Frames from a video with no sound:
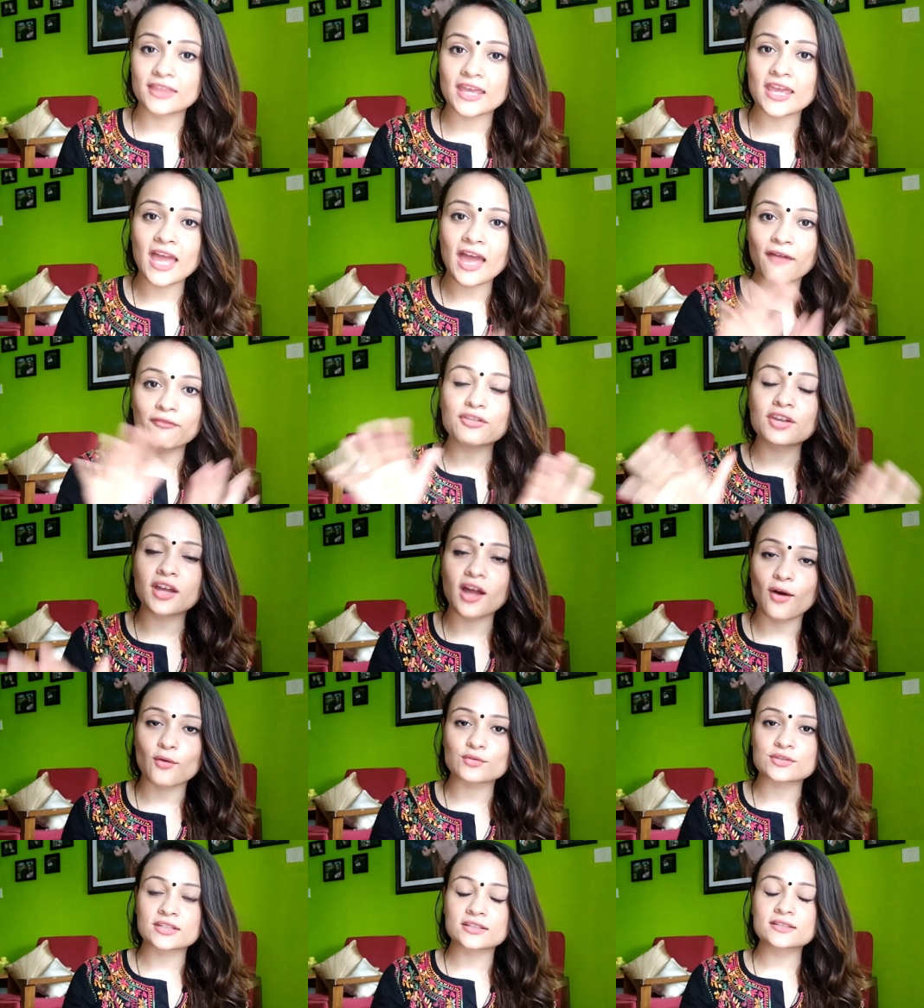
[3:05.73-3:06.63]
They have the
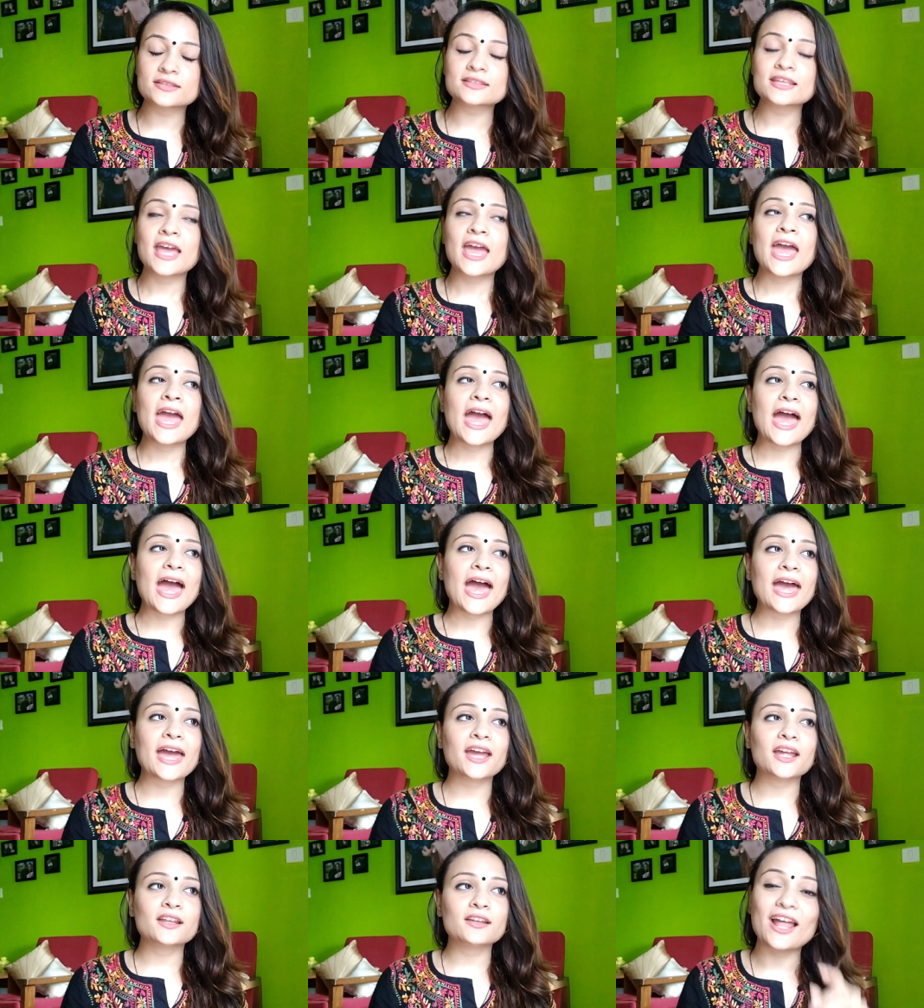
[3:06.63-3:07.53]
counters,
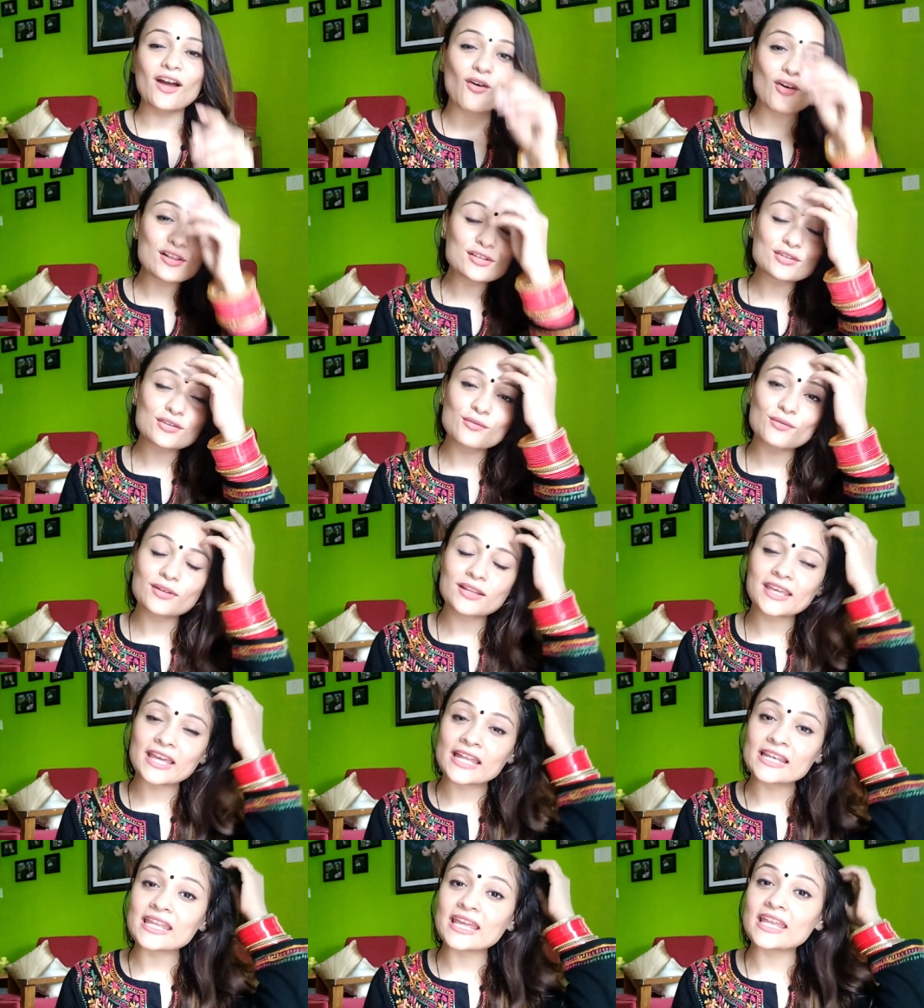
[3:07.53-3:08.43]
and also you will
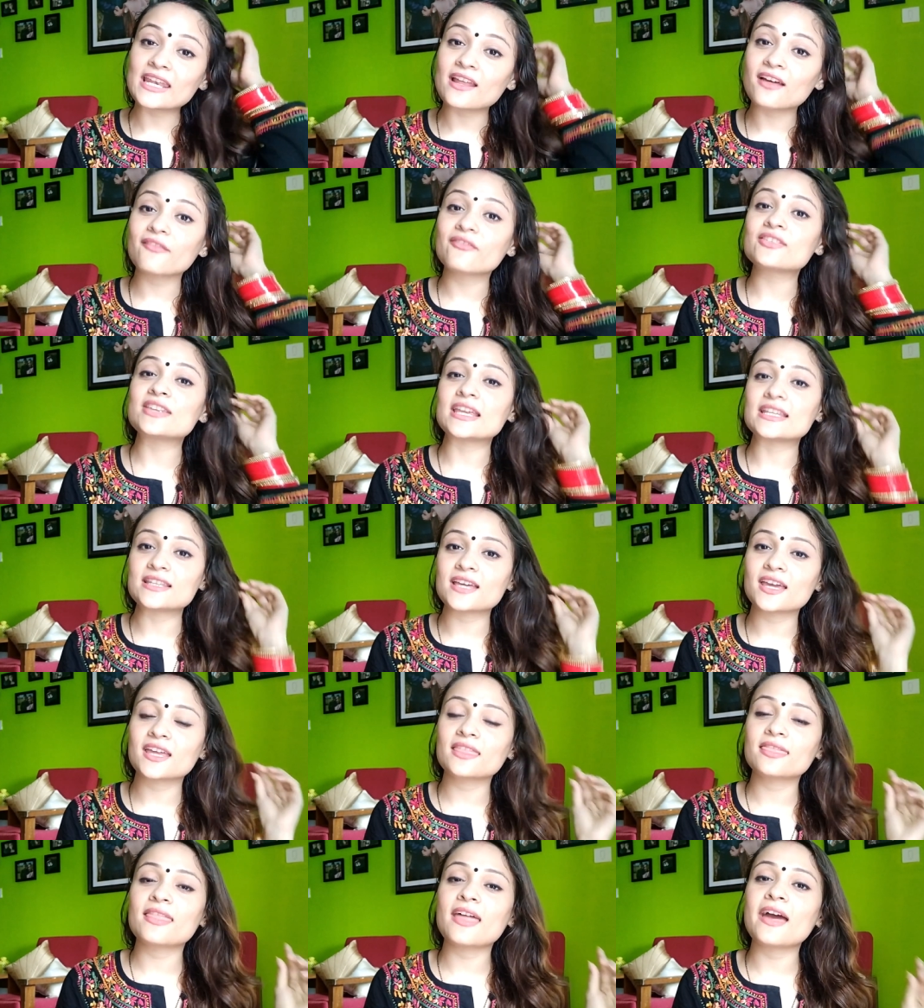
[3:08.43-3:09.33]
get enough data
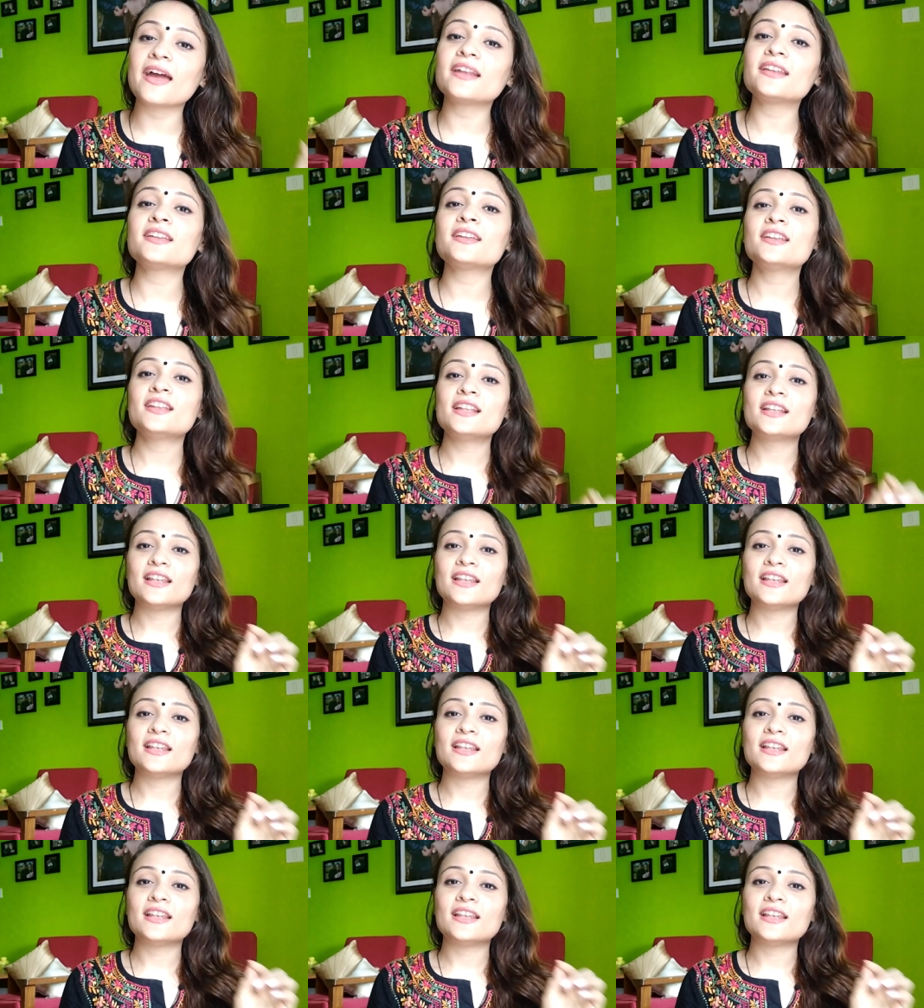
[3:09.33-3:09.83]
in that,